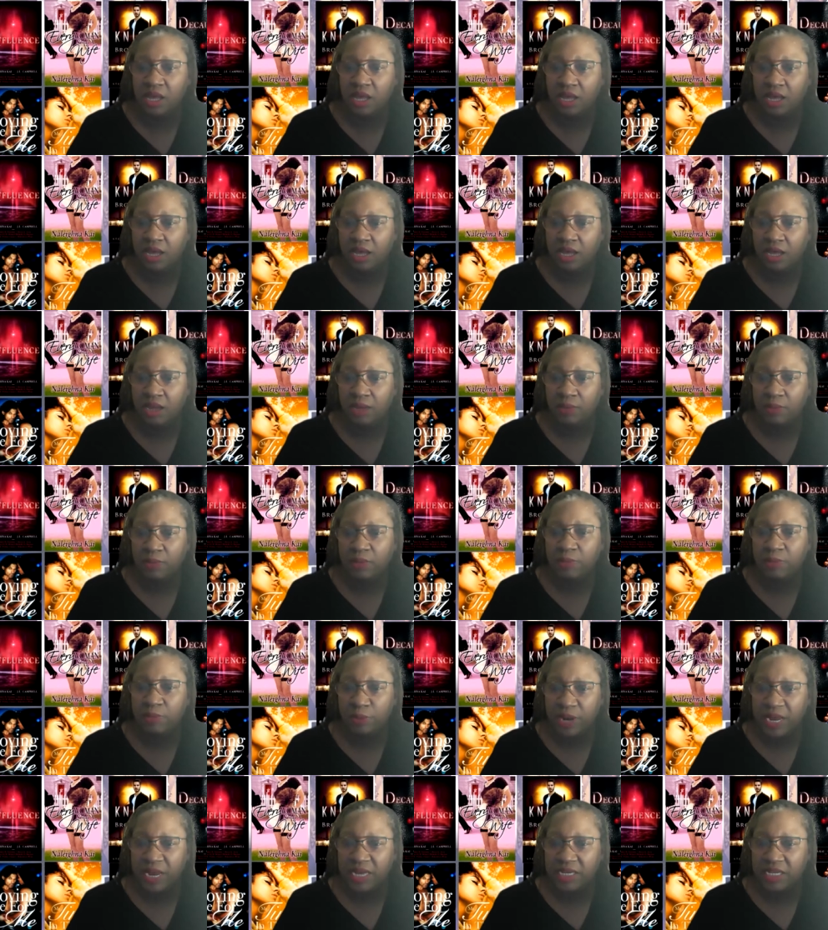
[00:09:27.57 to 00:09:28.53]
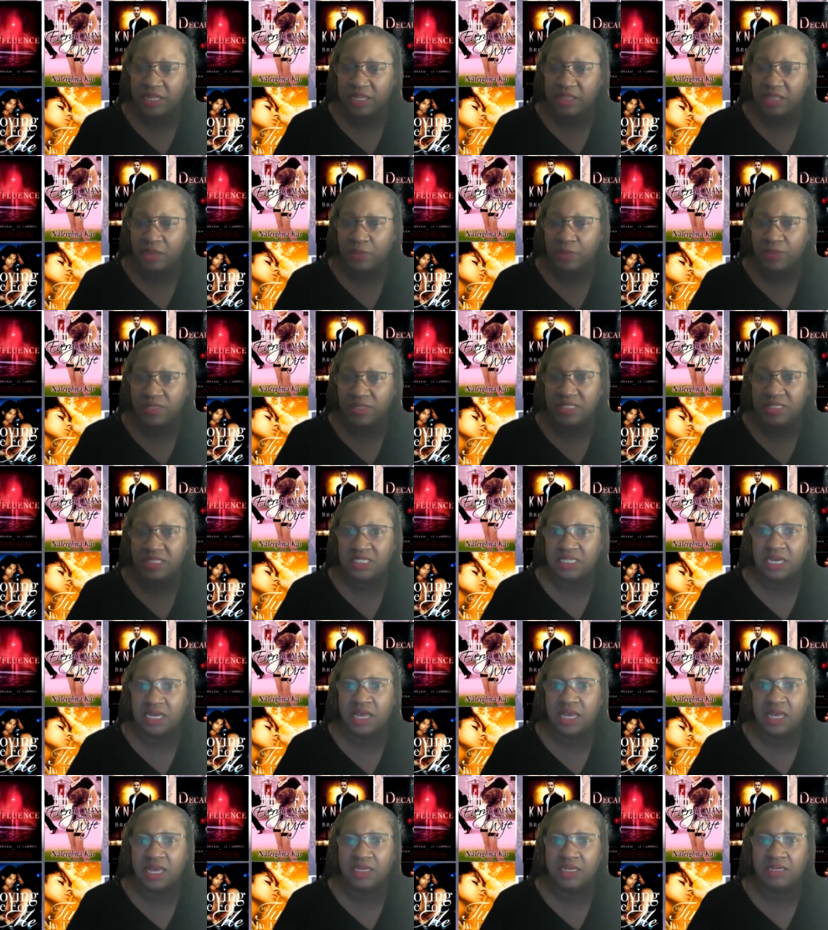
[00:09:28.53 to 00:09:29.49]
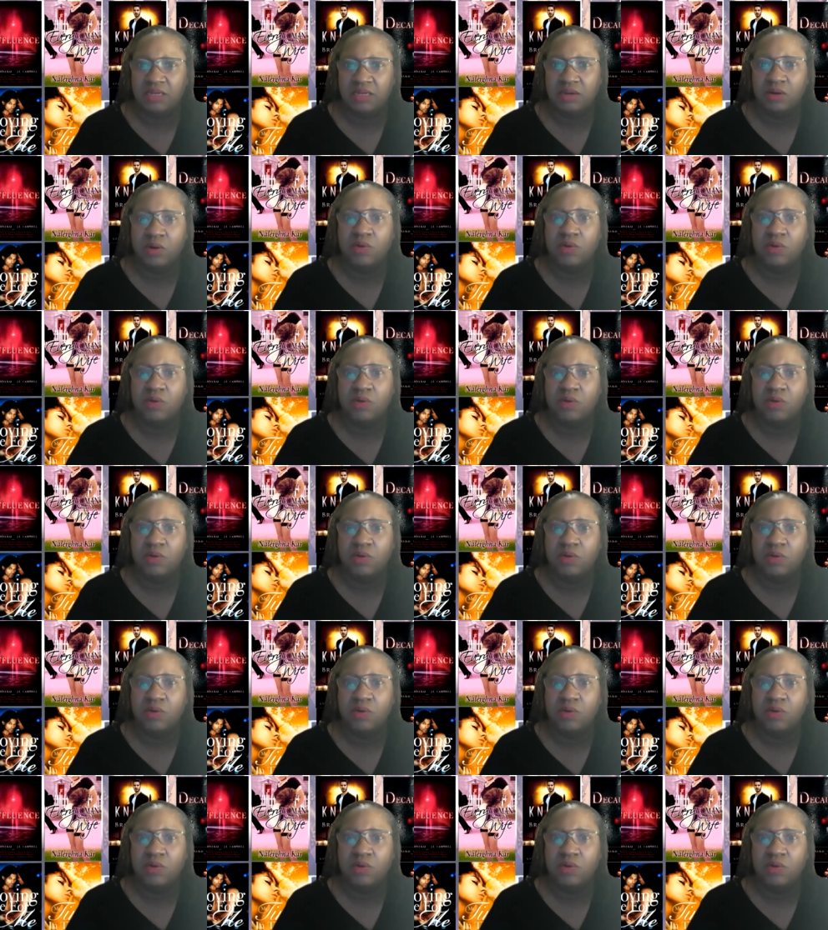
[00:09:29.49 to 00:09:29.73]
uh, rebranding that was done